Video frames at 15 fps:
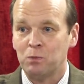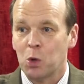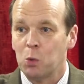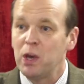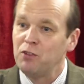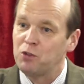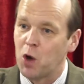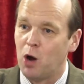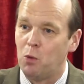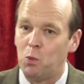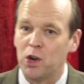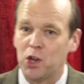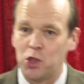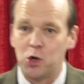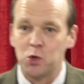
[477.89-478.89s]
We've got
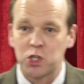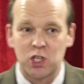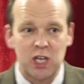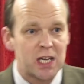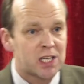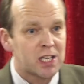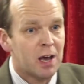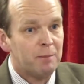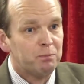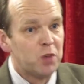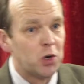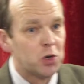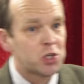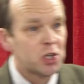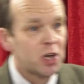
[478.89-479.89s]
one of those seats.
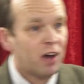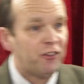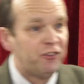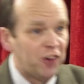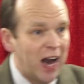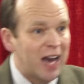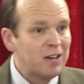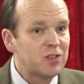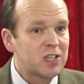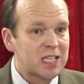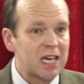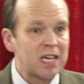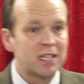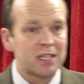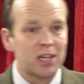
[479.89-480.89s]
There's five
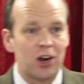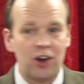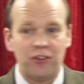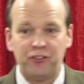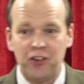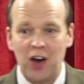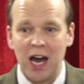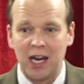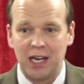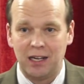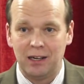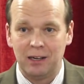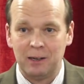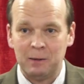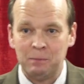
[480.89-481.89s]
seats that are
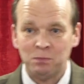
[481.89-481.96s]
fine.